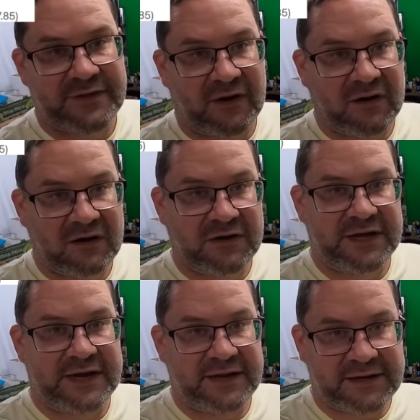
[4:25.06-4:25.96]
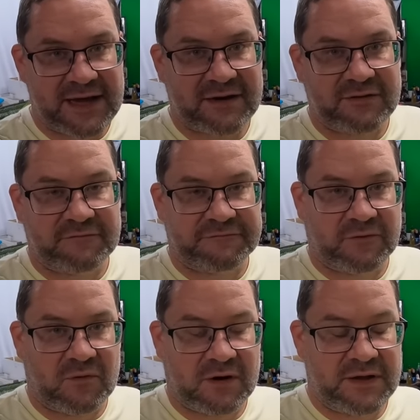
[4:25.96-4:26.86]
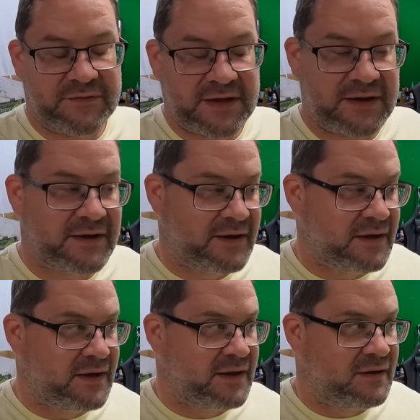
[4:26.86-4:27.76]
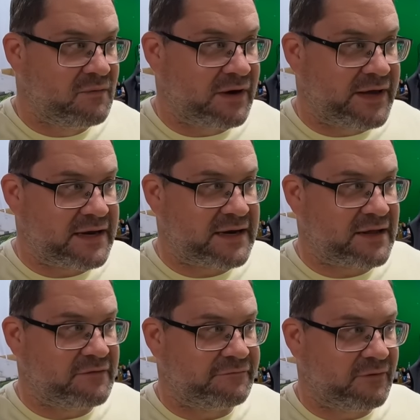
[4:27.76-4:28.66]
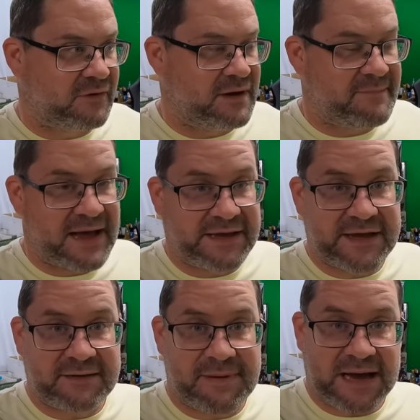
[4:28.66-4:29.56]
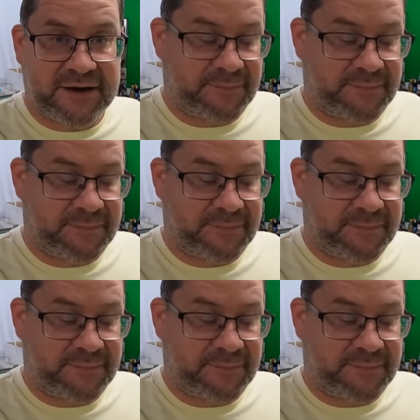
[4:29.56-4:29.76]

the harder getting down on the floor. And then, well, getting down on the floor and back, getting back